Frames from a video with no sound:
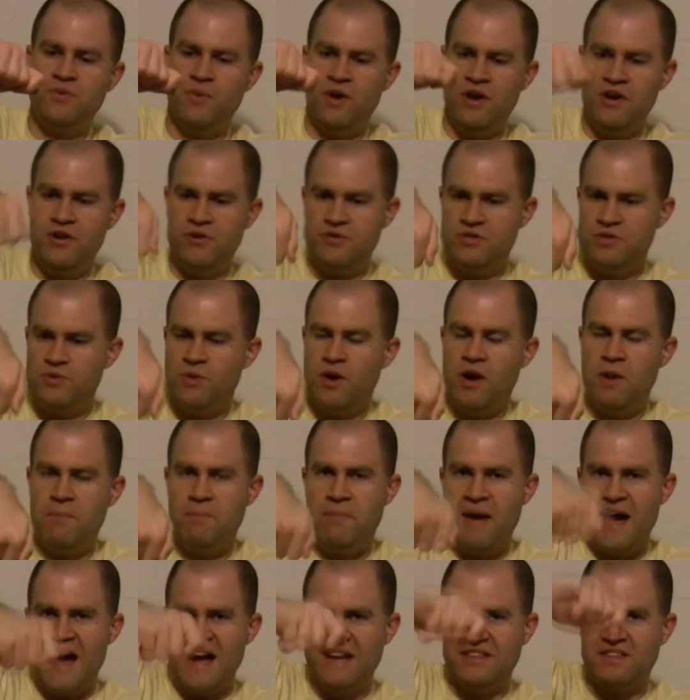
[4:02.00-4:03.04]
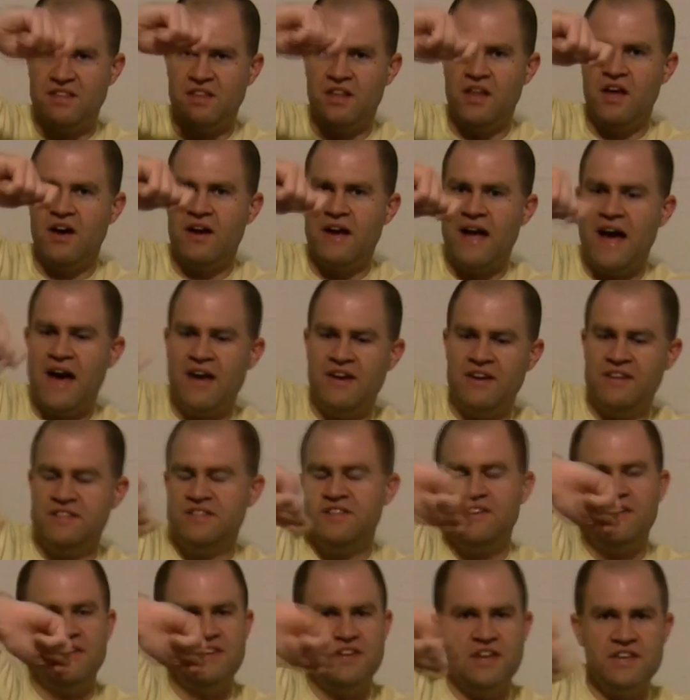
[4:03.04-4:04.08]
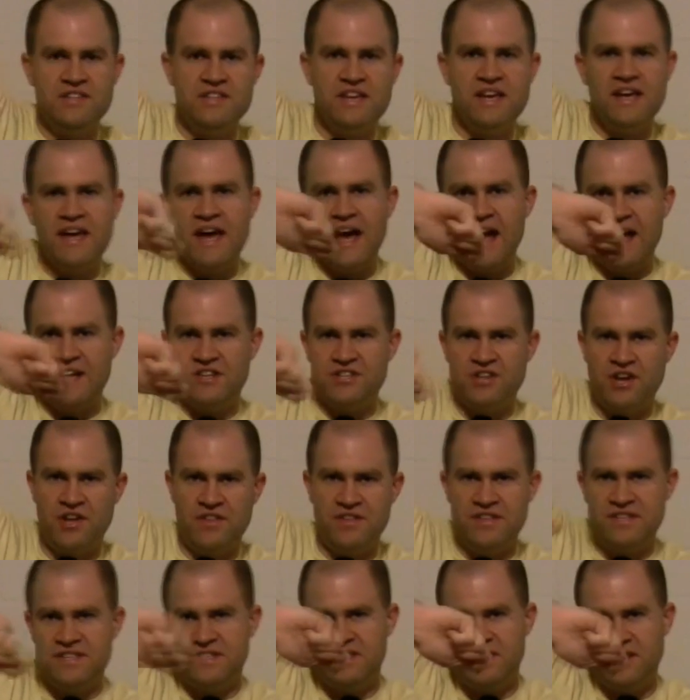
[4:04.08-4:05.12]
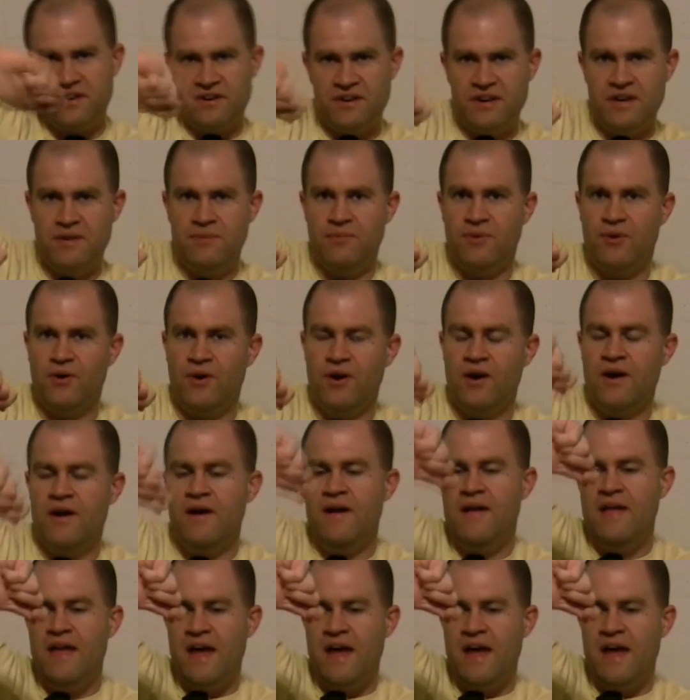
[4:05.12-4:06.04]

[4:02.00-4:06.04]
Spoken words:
you want to do is you want to back the lug out until it doesn't catch on the sear anymore,